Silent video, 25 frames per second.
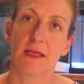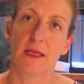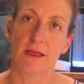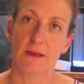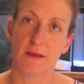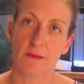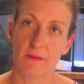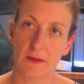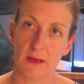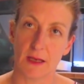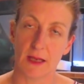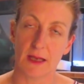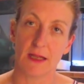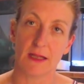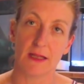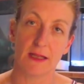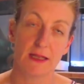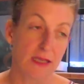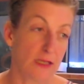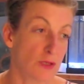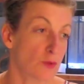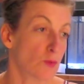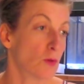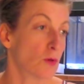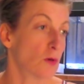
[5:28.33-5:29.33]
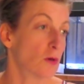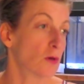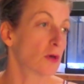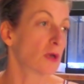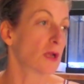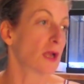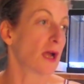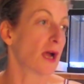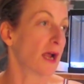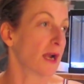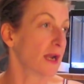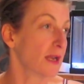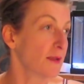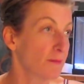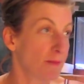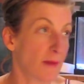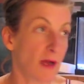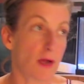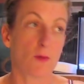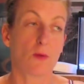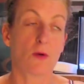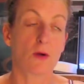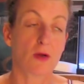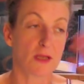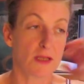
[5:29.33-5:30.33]
In, mm-hmm. in this work and in my
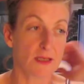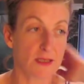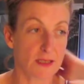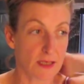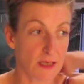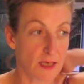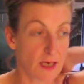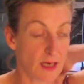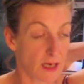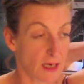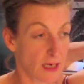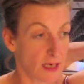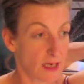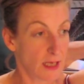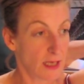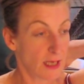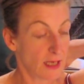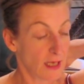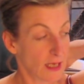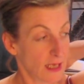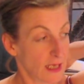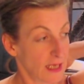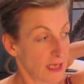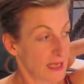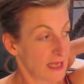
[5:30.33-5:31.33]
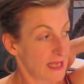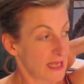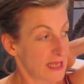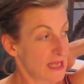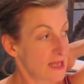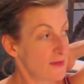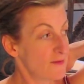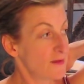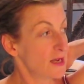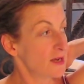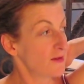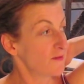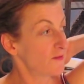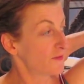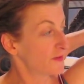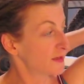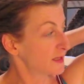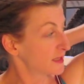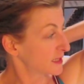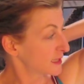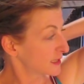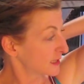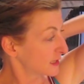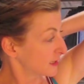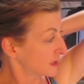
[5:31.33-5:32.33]
work in general even
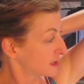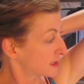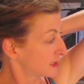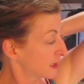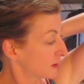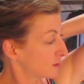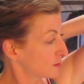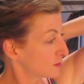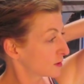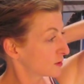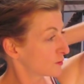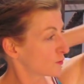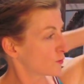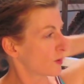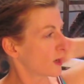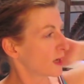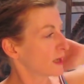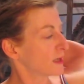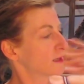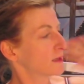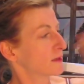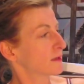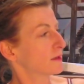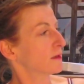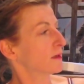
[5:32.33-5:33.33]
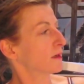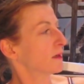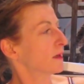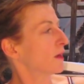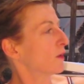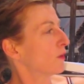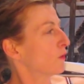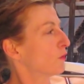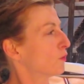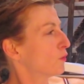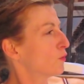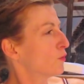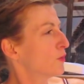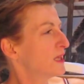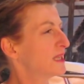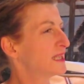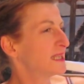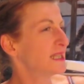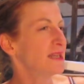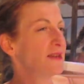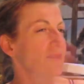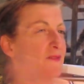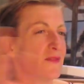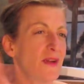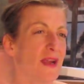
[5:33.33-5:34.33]
if it sounds quite, uh, or we
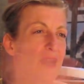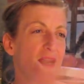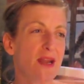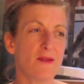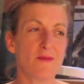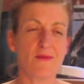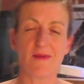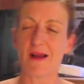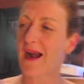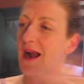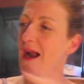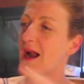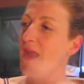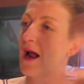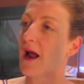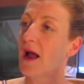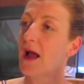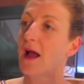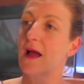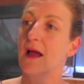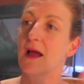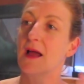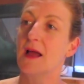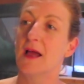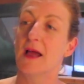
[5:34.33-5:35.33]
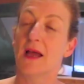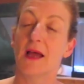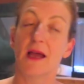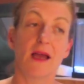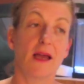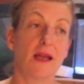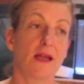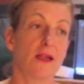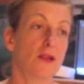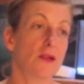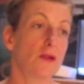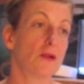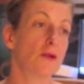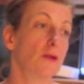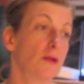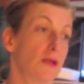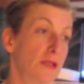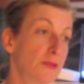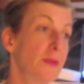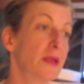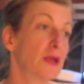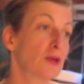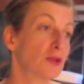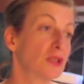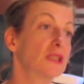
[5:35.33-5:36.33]
see very, ah, it's
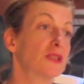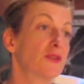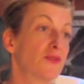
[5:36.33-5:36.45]
because it's